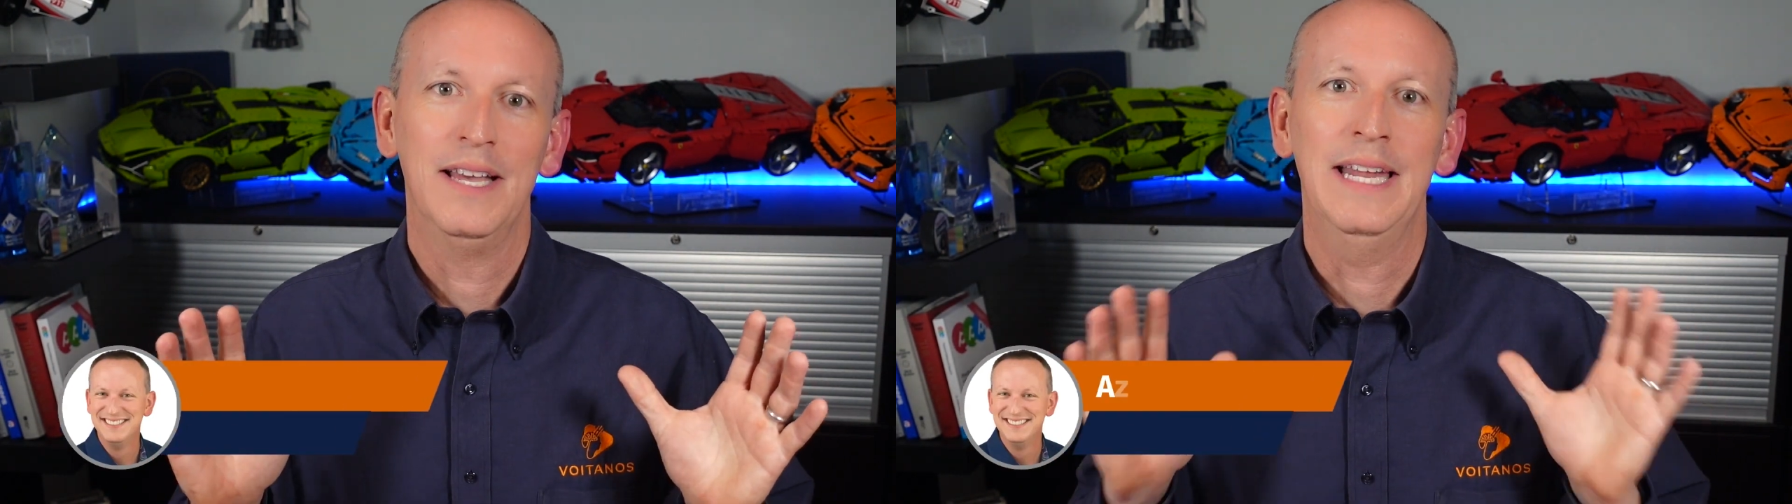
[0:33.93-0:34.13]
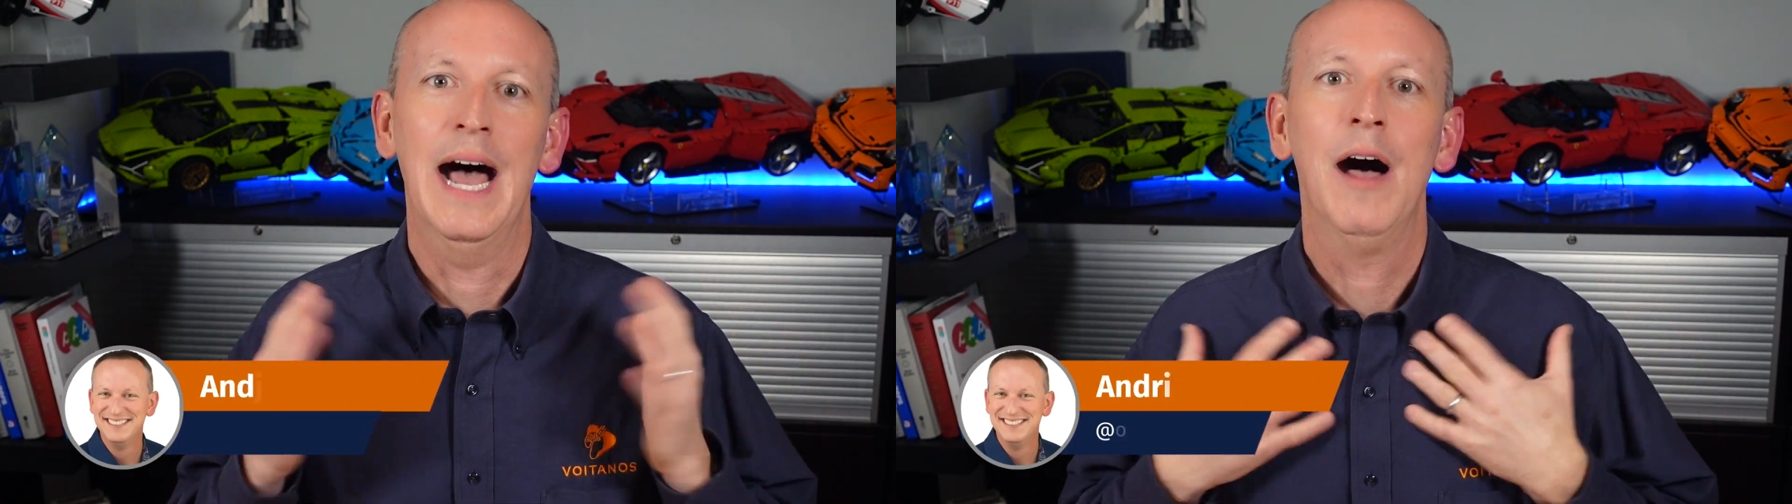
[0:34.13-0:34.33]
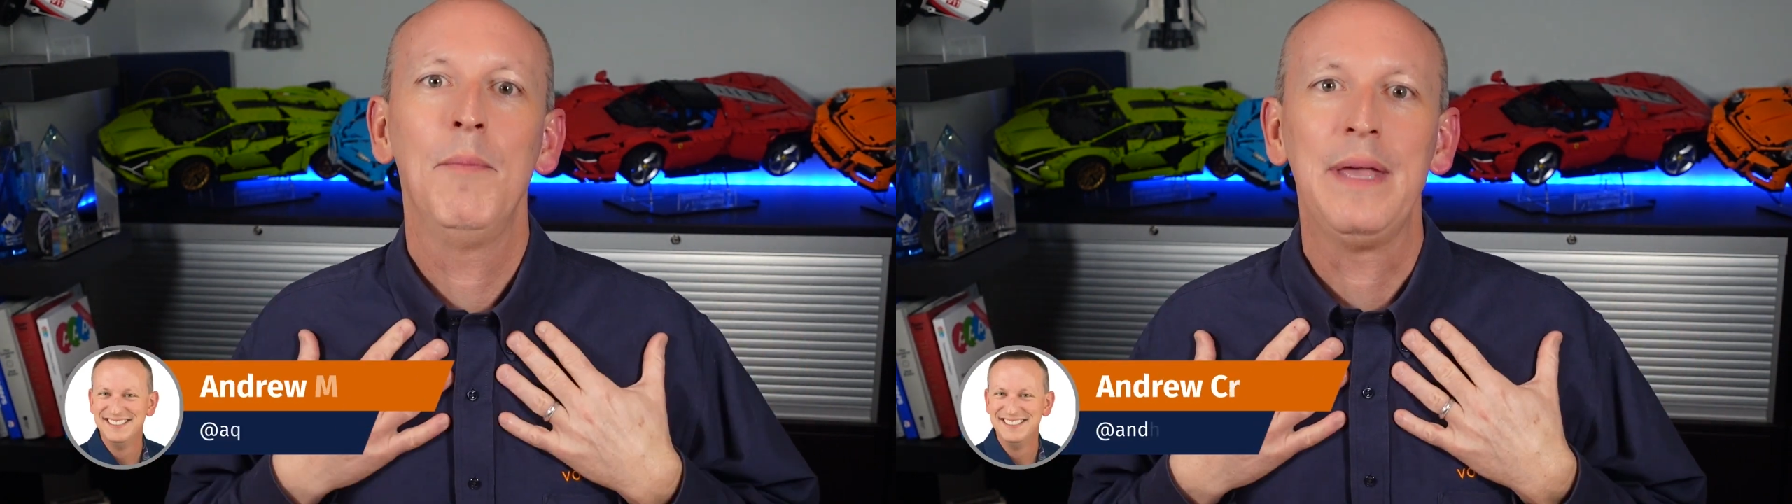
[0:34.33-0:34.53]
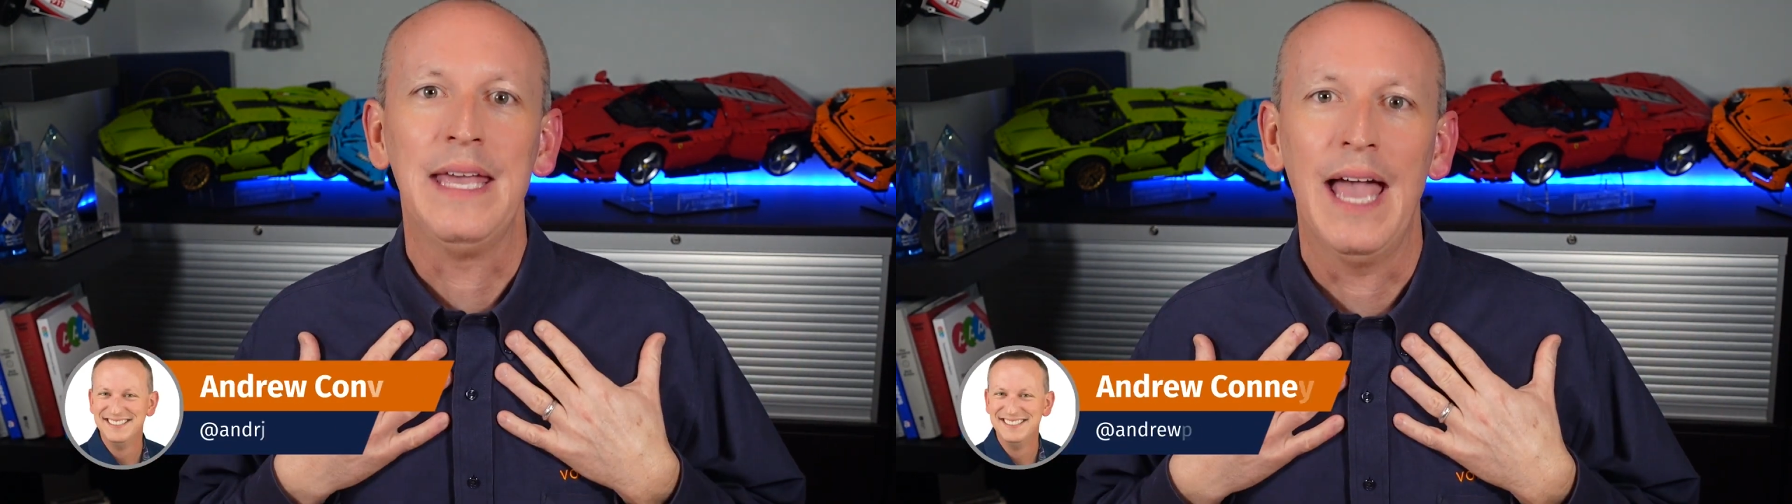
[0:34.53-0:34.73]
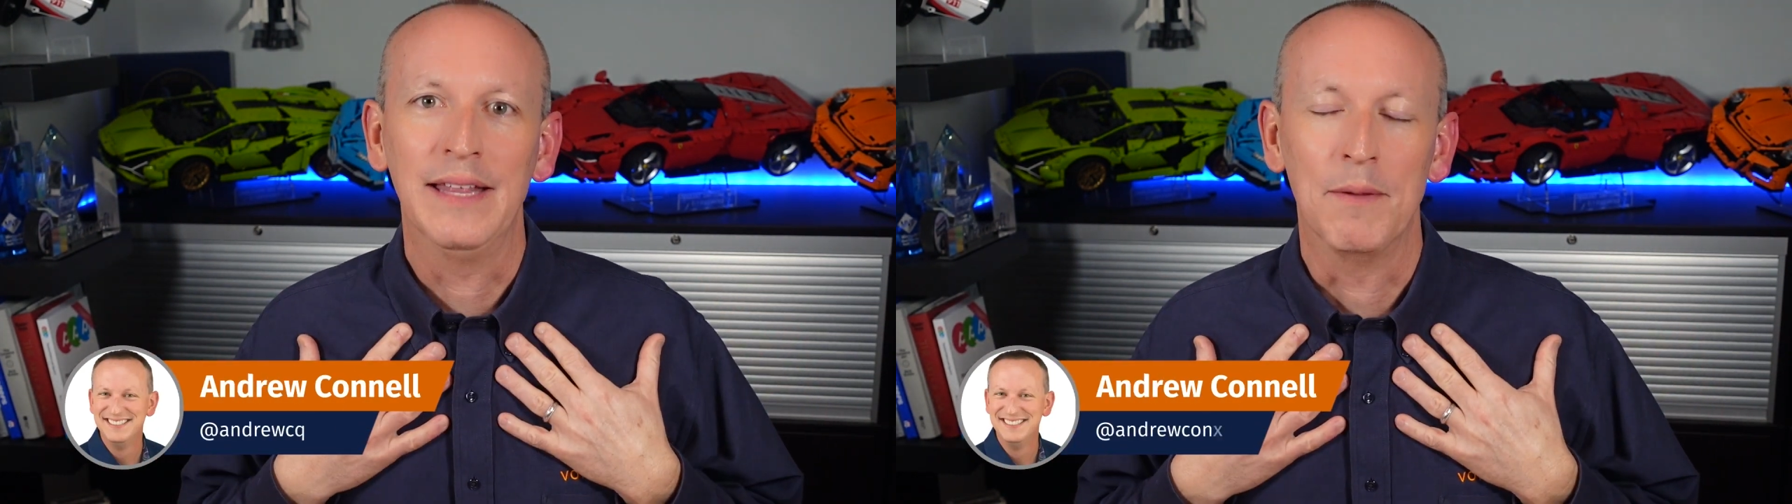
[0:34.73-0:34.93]
and I'll
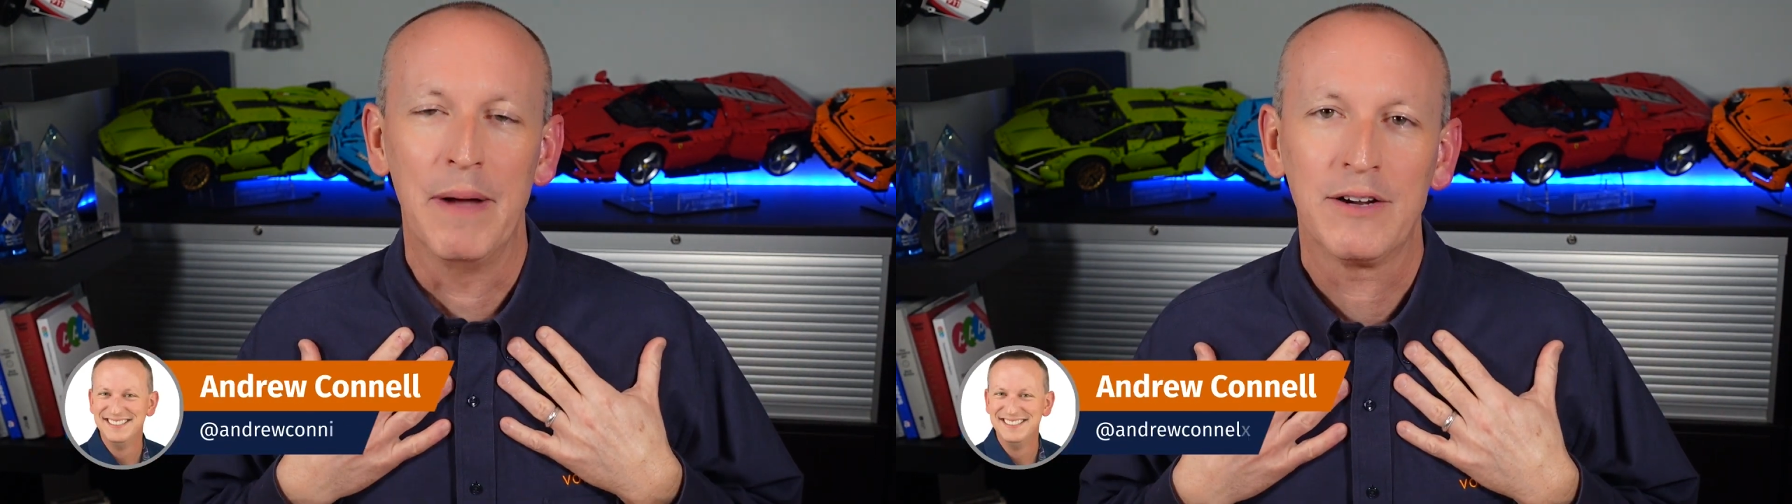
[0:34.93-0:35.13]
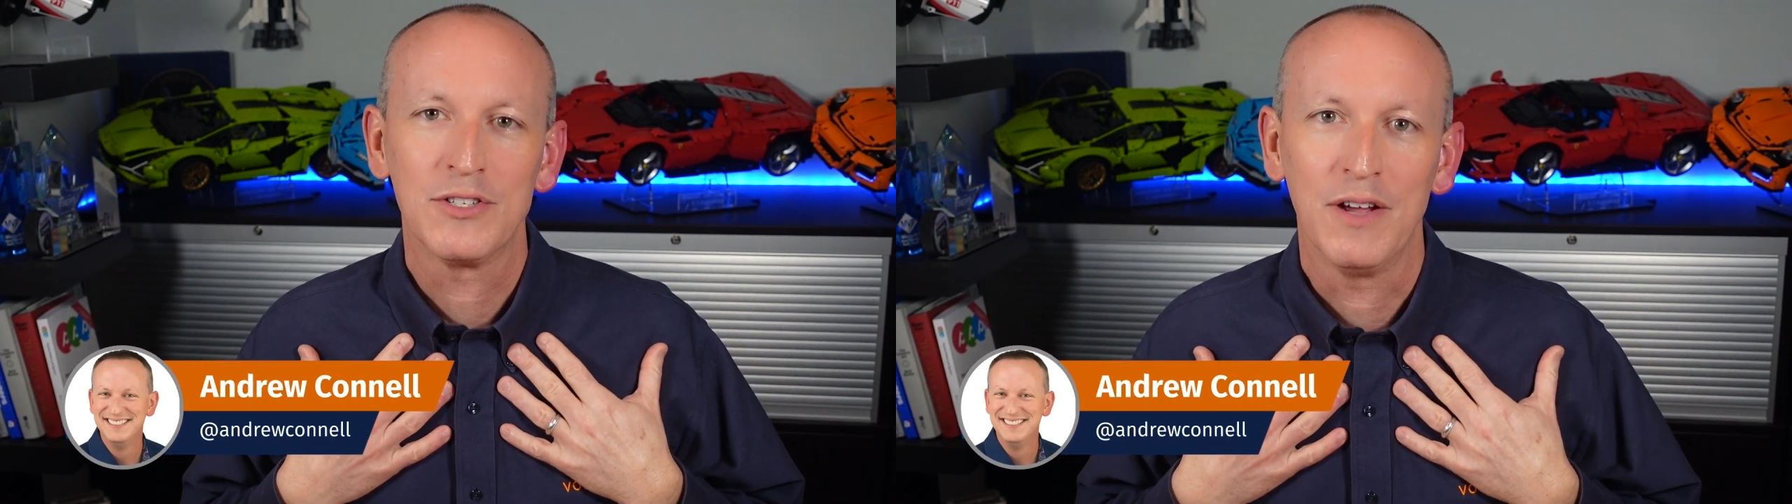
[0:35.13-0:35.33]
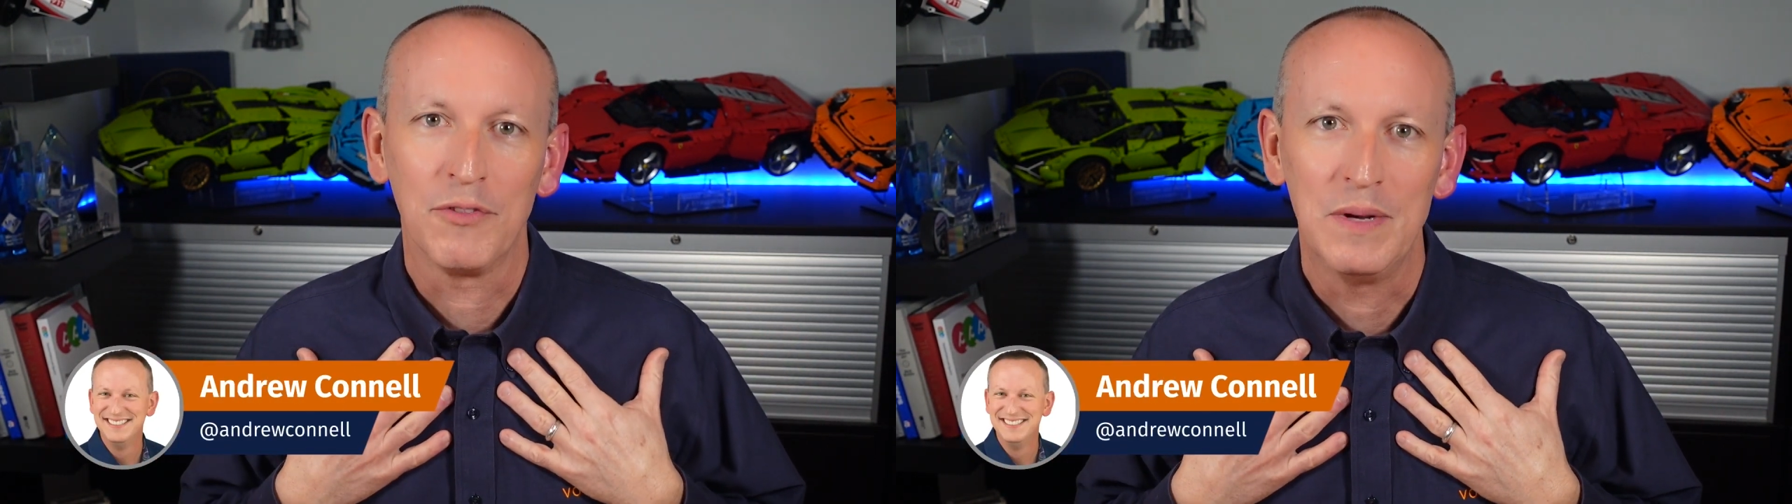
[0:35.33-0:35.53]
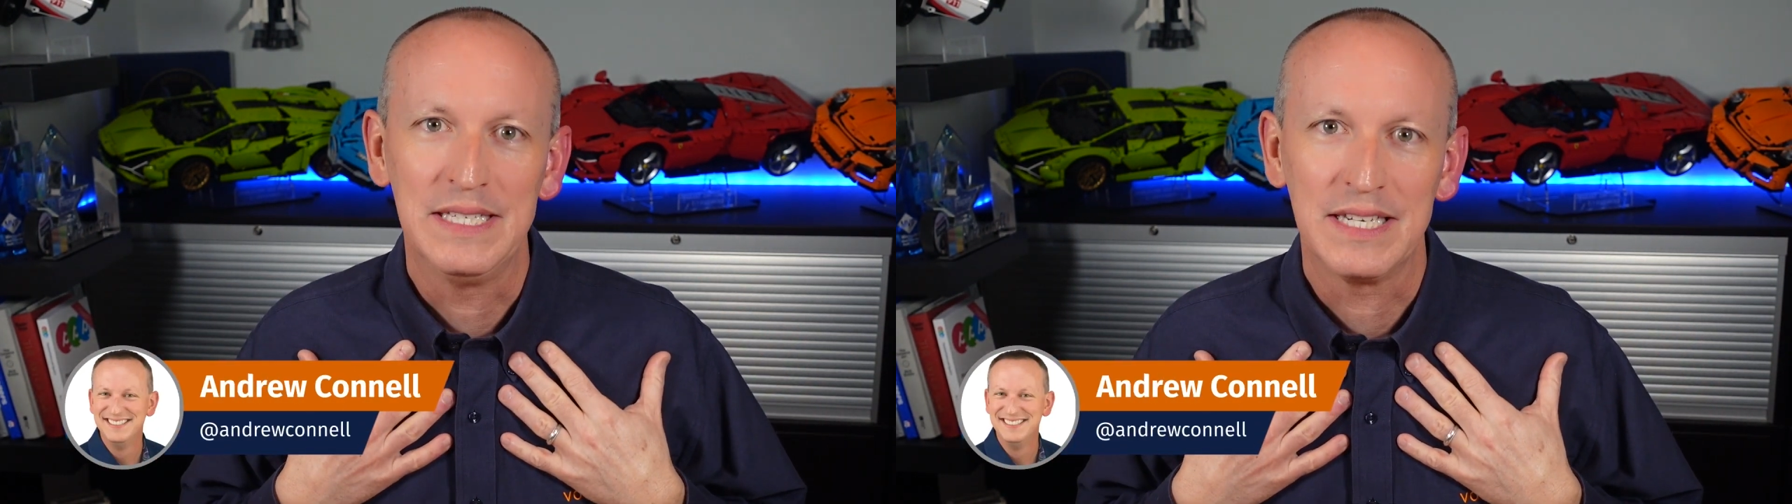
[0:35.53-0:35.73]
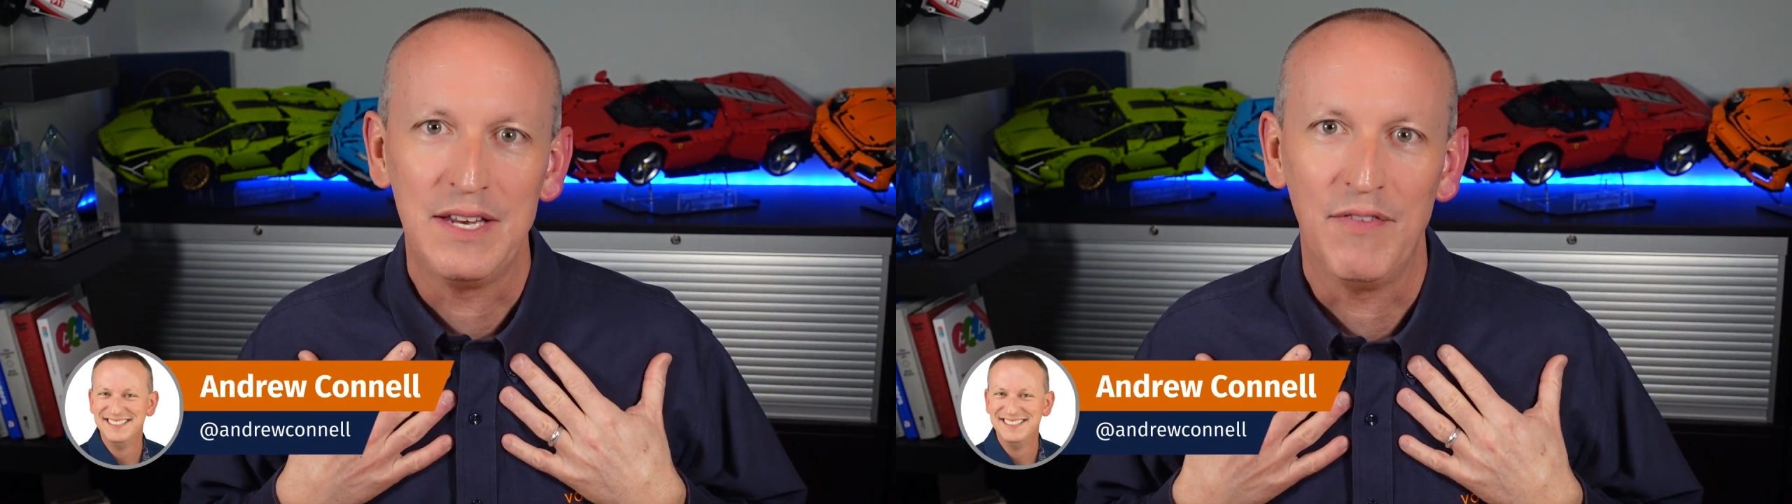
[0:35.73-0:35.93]
be at the Microsoft
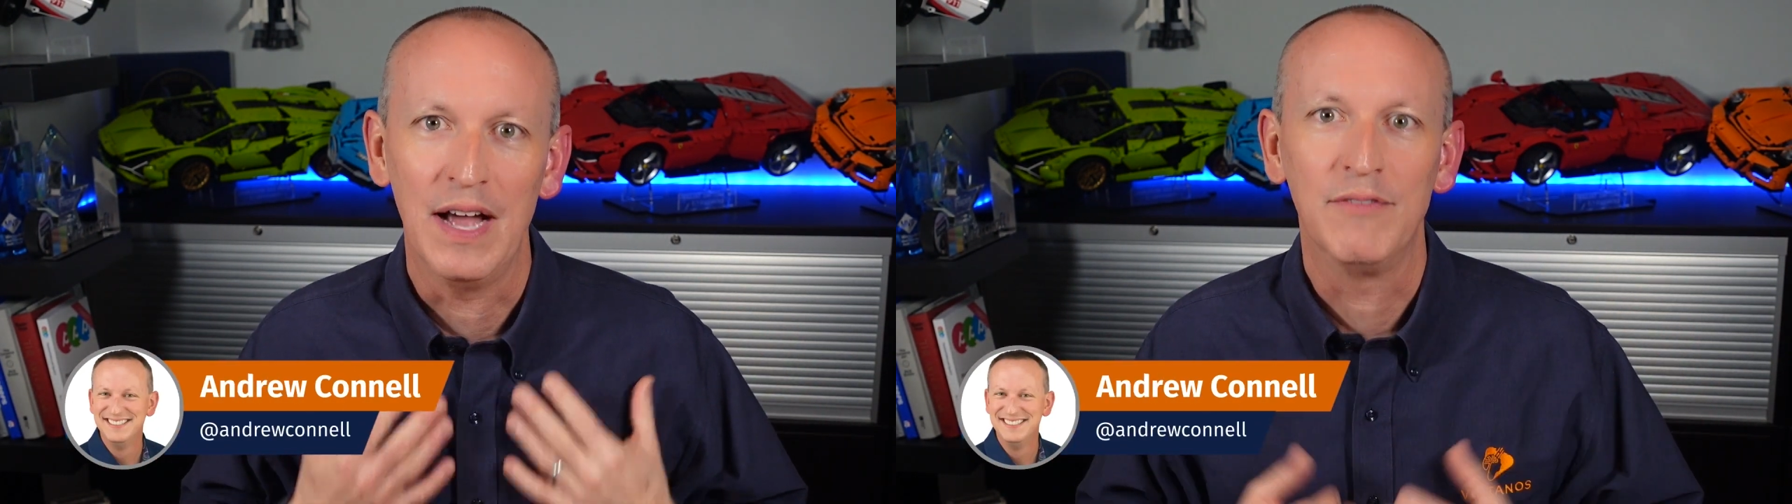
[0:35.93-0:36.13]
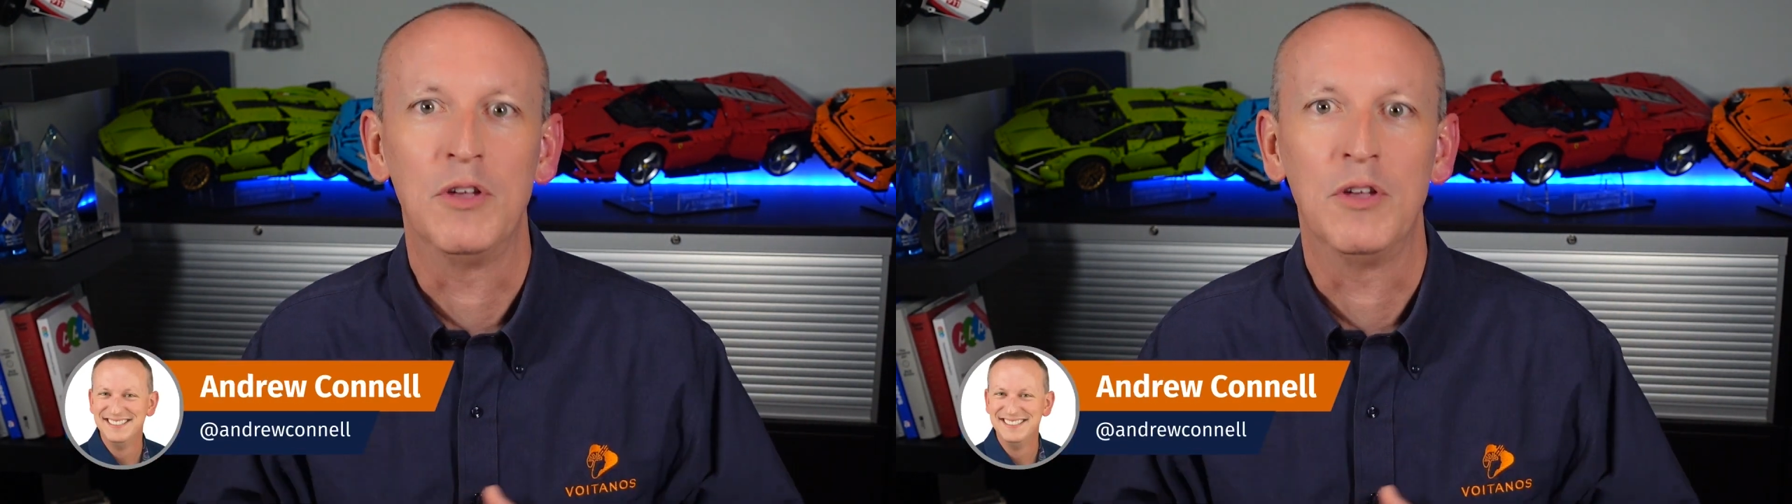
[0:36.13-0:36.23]
365